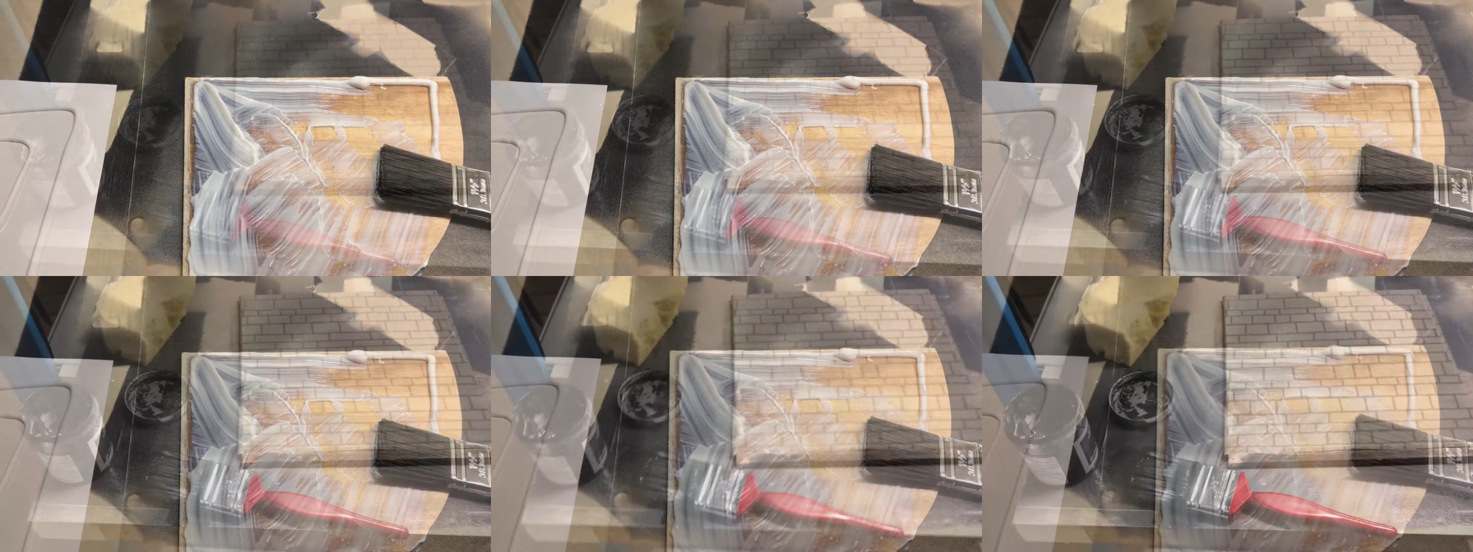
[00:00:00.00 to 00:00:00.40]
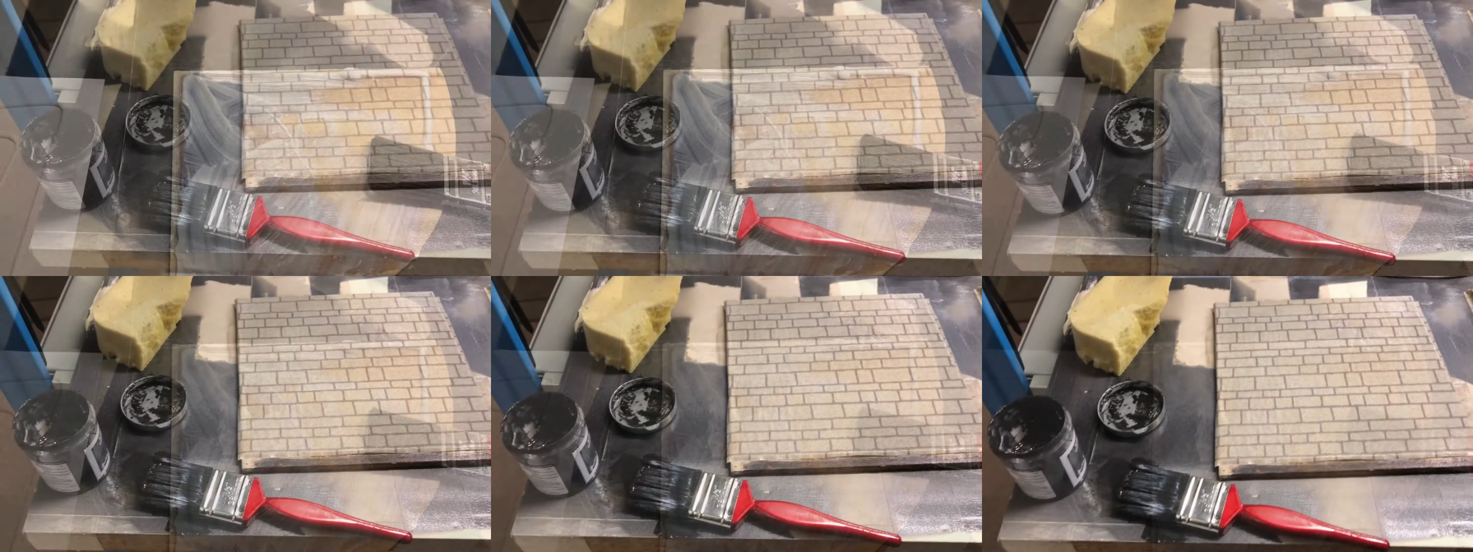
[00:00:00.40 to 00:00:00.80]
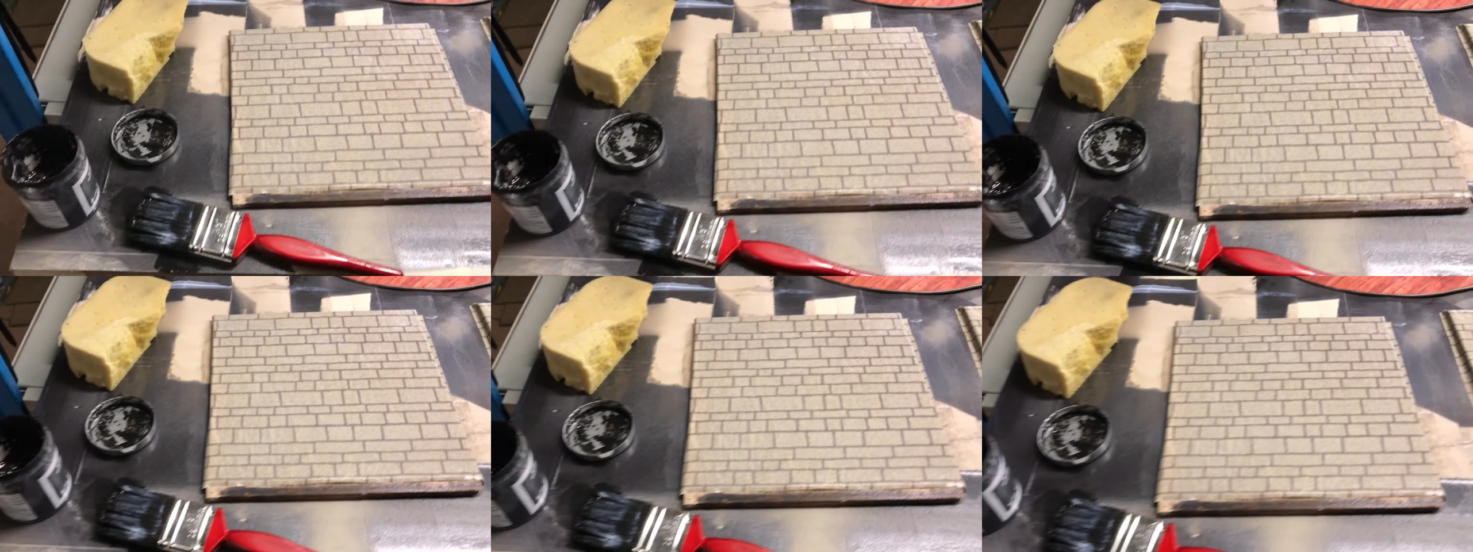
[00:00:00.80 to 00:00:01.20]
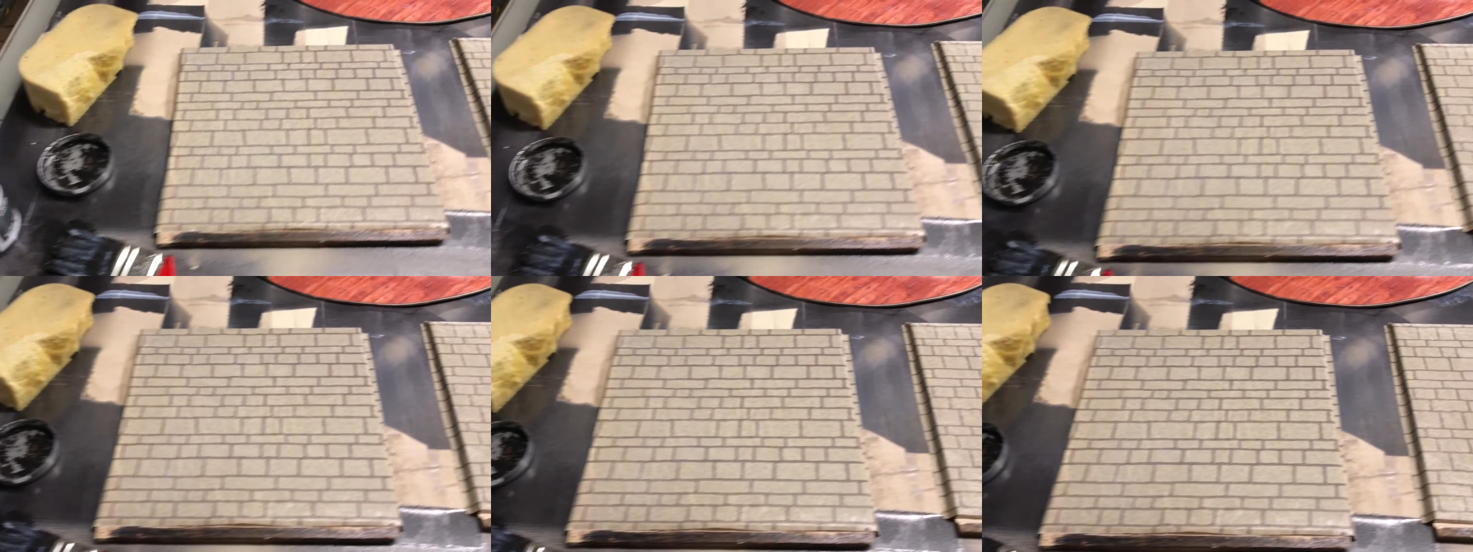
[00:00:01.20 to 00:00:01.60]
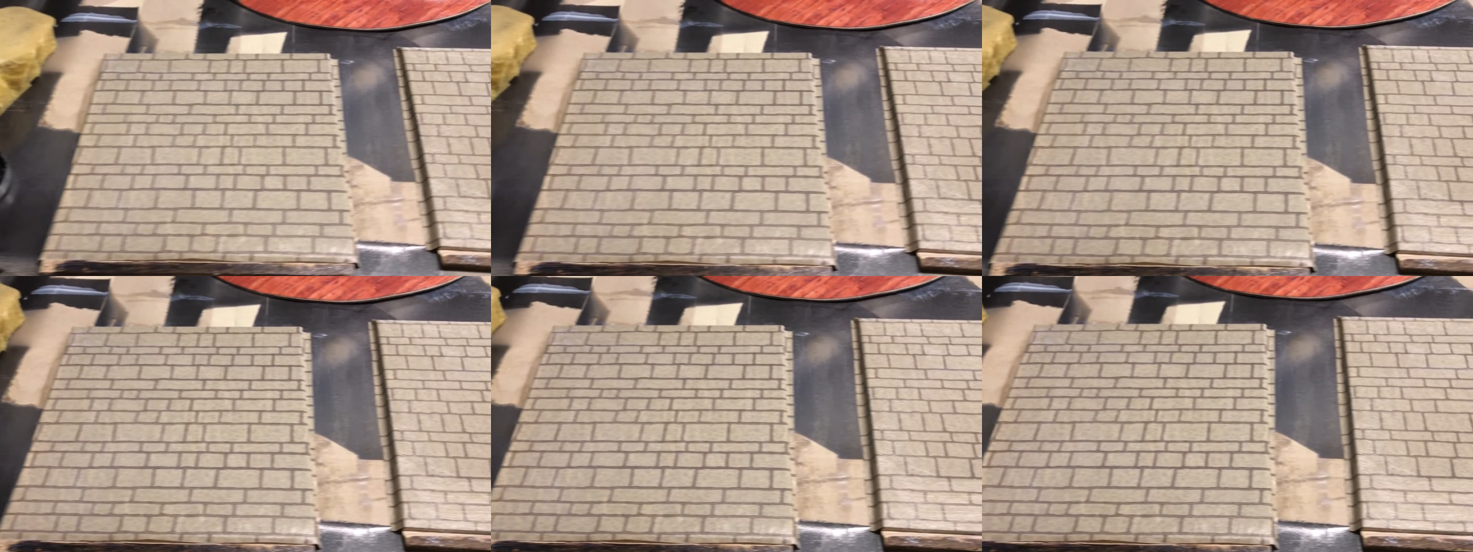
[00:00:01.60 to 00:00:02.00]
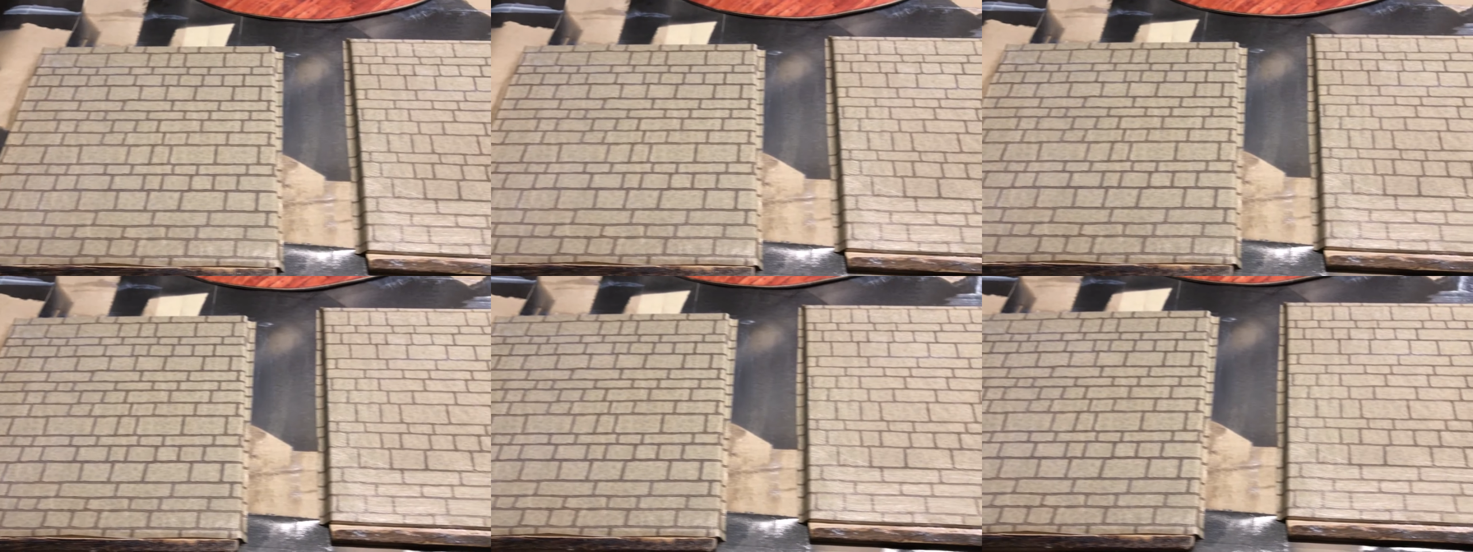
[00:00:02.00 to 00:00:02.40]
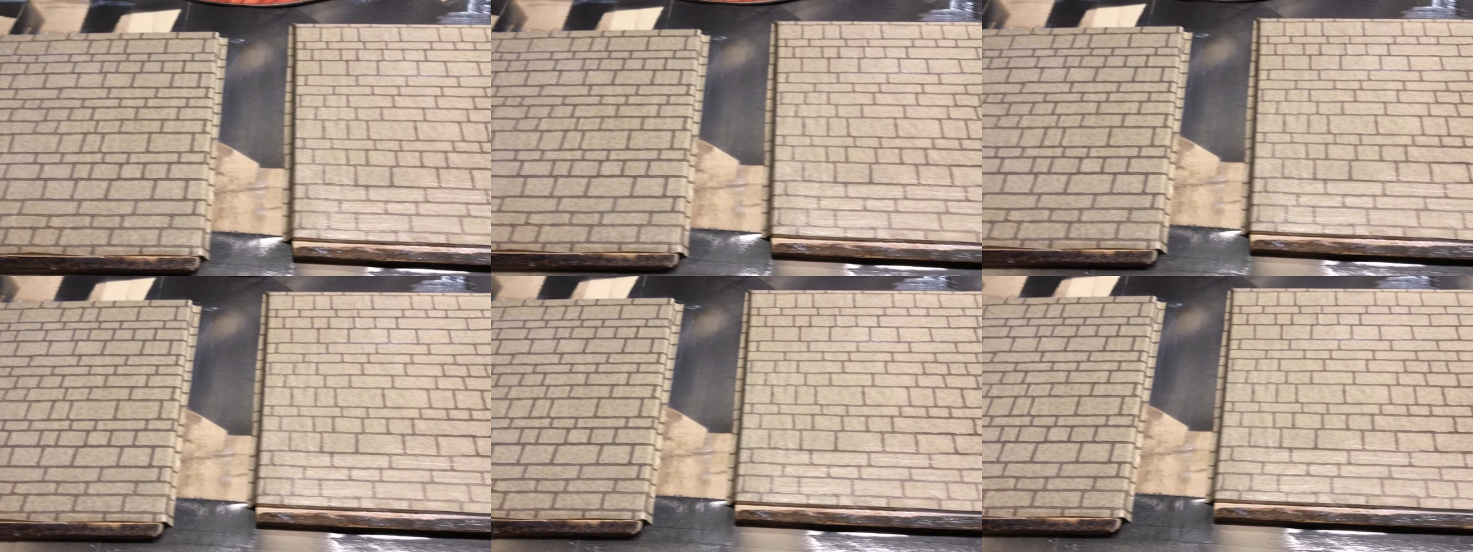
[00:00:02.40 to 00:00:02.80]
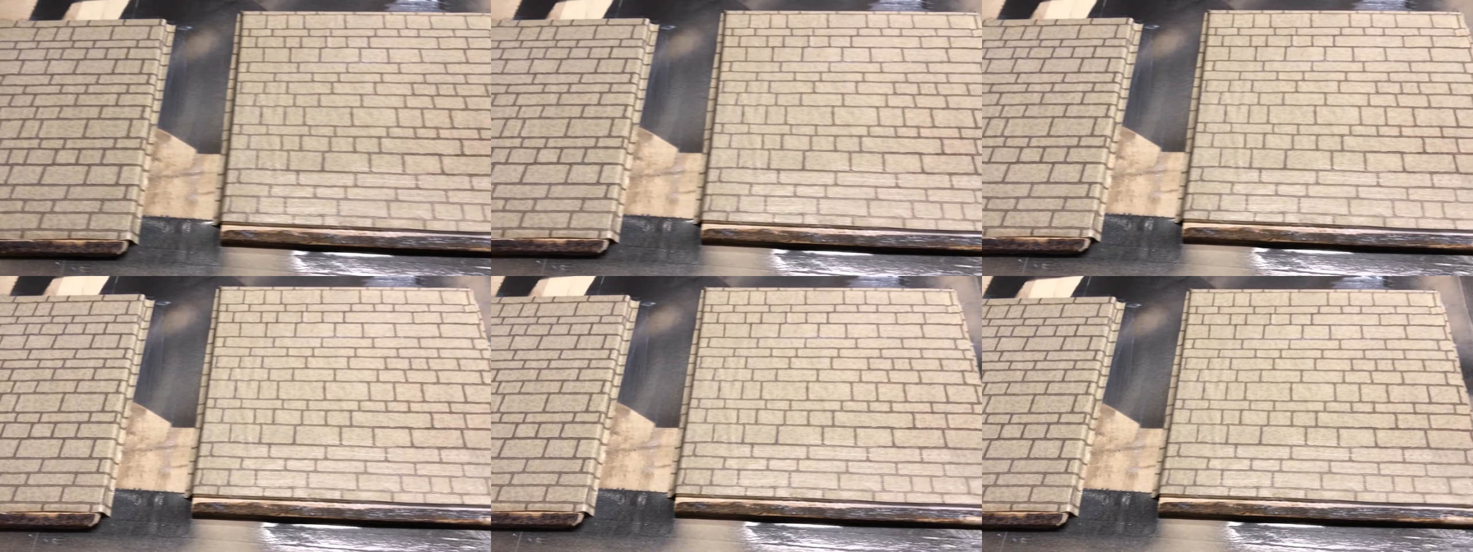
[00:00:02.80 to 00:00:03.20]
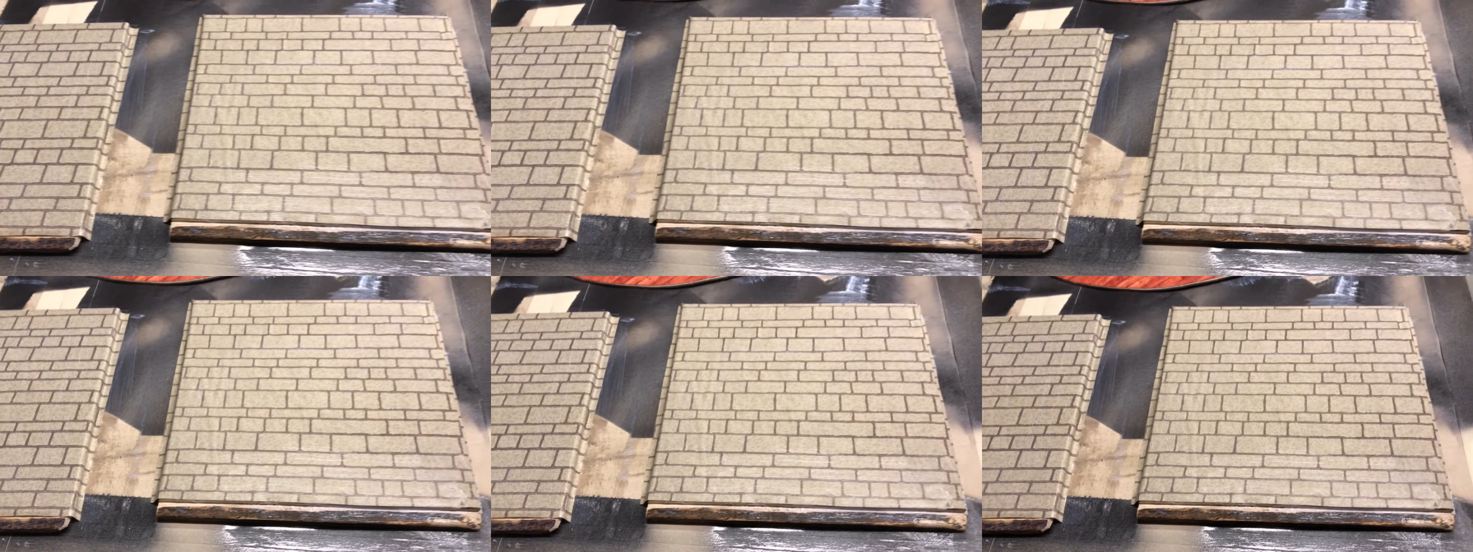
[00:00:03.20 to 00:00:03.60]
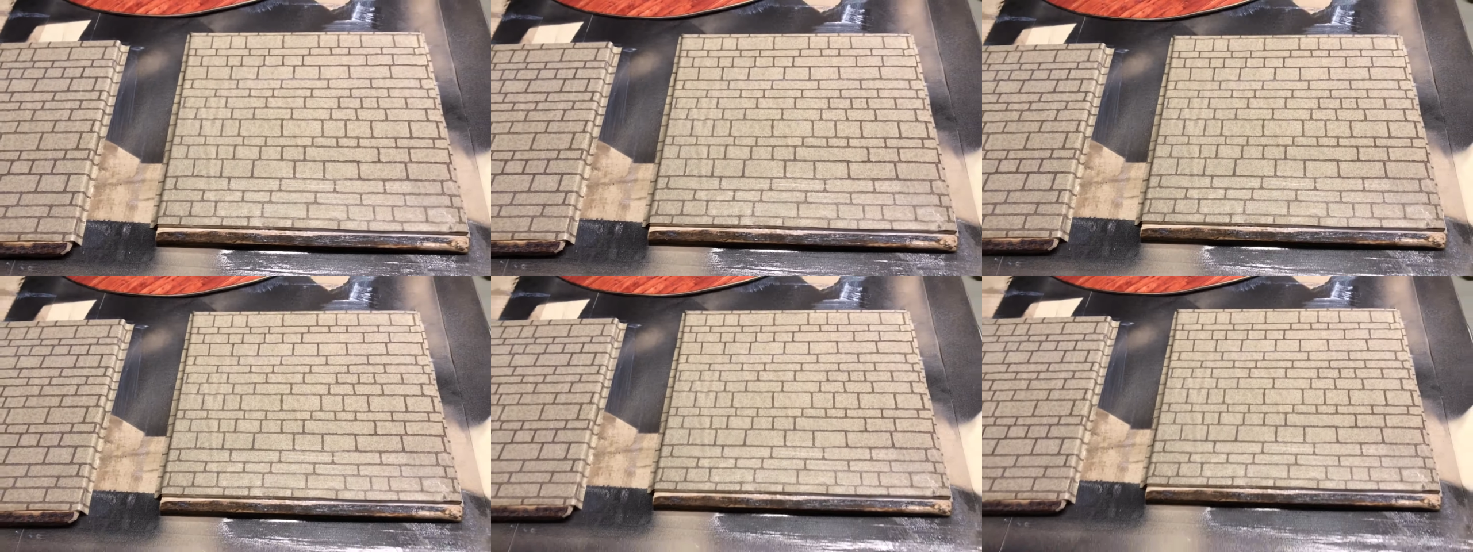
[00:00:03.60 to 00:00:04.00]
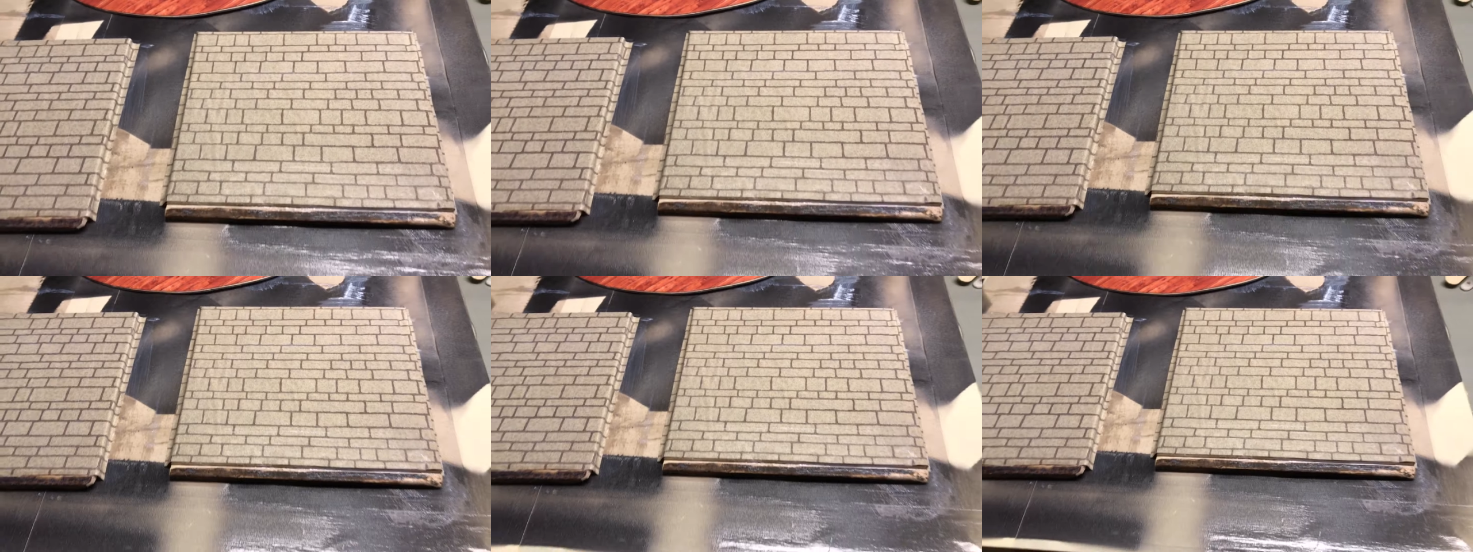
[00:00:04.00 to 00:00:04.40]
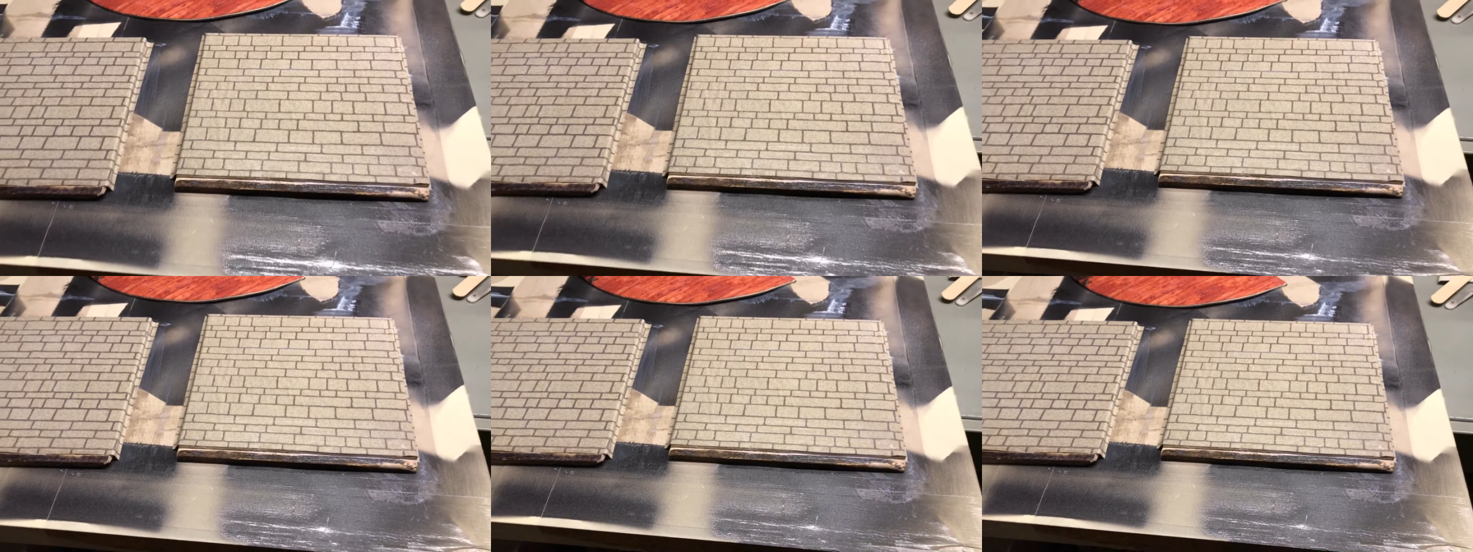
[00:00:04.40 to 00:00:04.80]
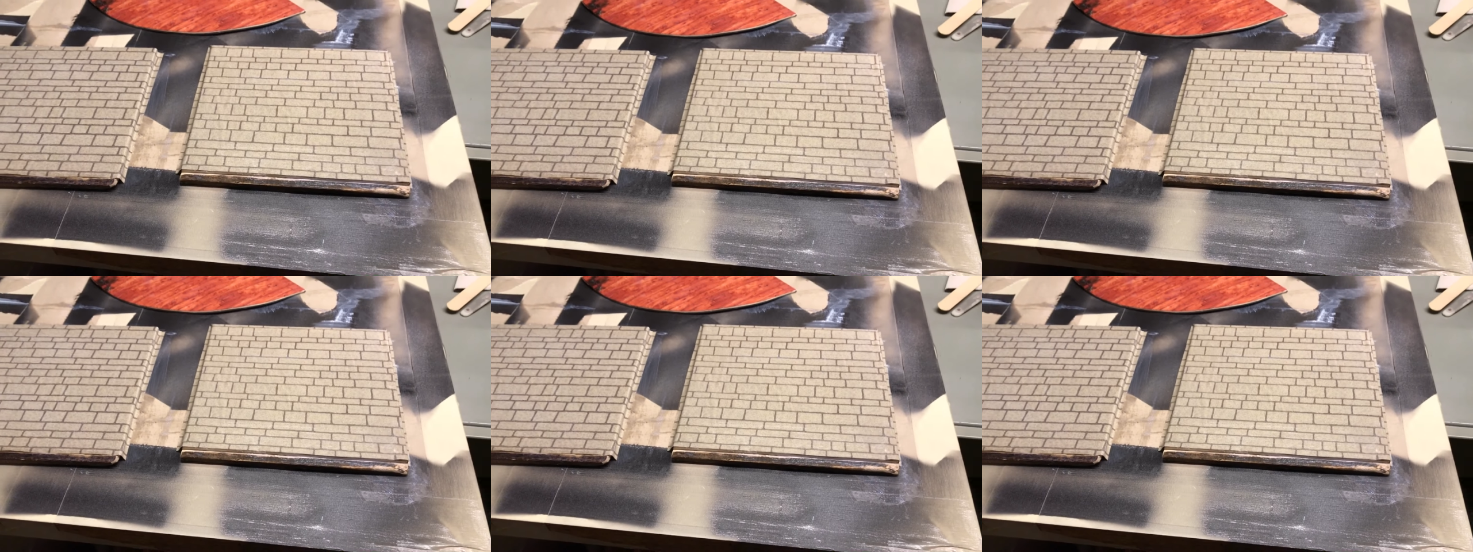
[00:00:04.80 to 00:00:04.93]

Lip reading: (no speaker visible)